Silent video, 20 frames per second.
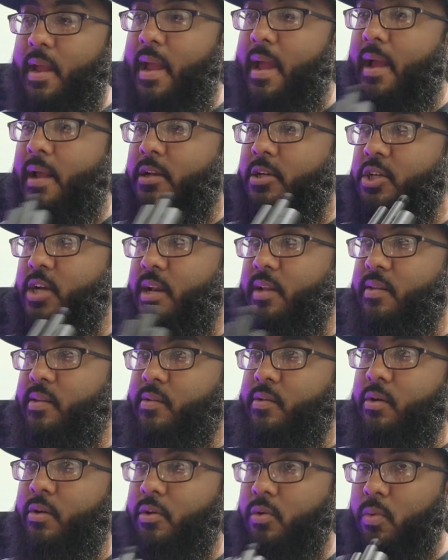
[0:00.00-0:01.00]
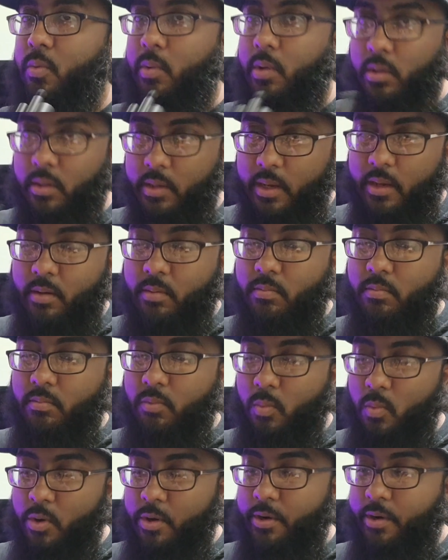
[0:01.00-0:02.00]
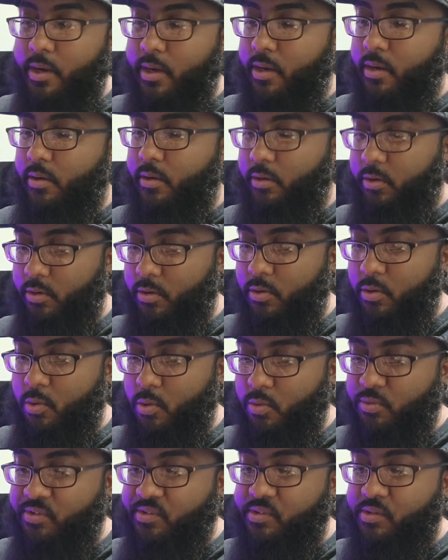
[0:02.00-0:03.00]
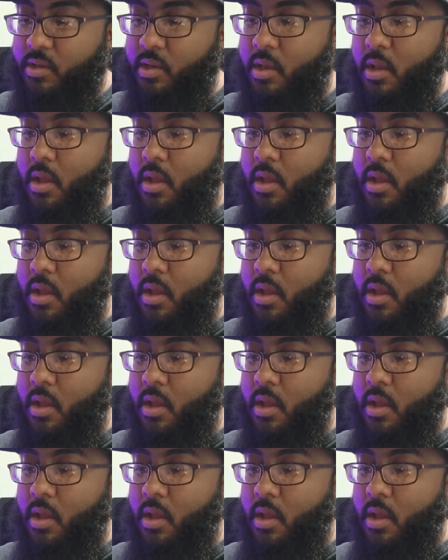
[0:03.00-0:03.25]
and chances are you will get water in your hose.